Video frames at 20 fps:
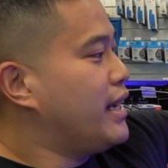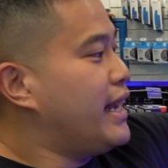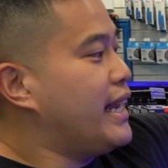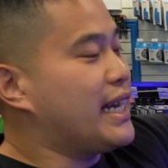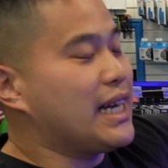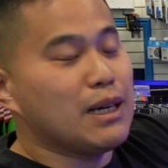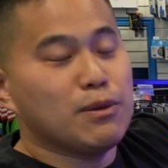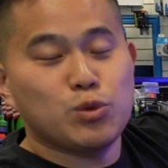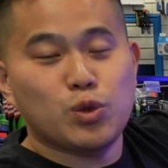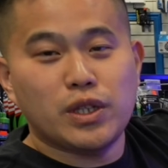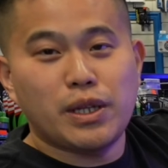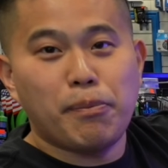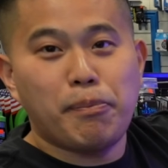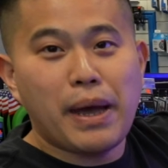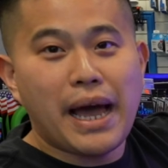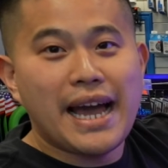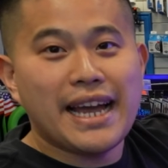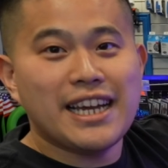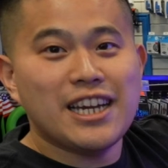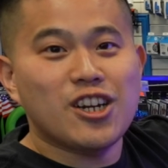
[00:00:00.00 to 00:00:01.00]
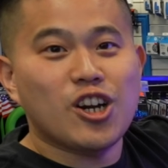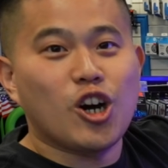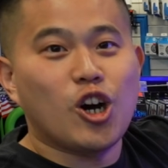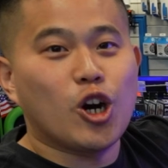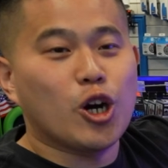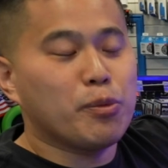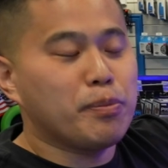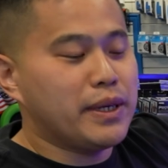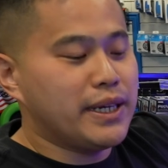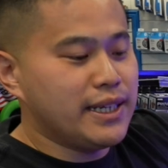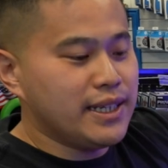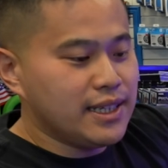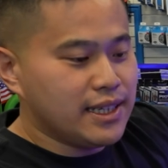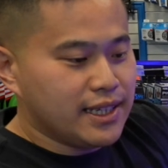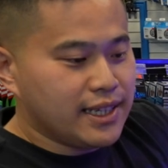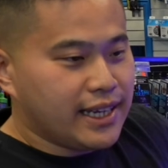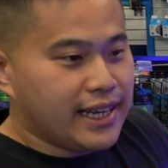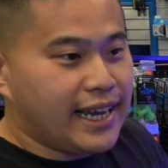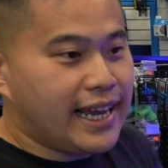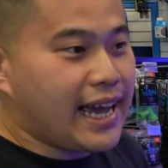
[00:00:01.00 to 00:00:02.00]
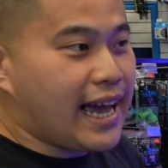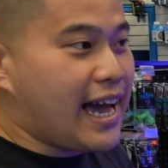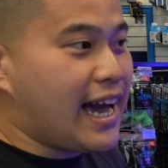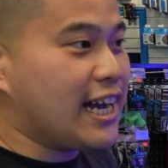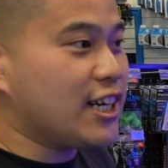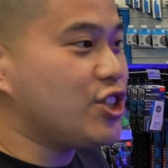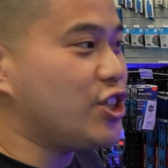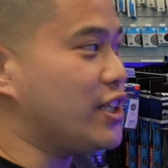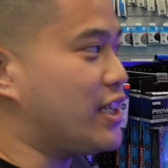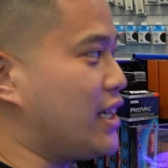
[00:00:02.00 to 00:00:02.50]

It comes with a bag of carbon. It actually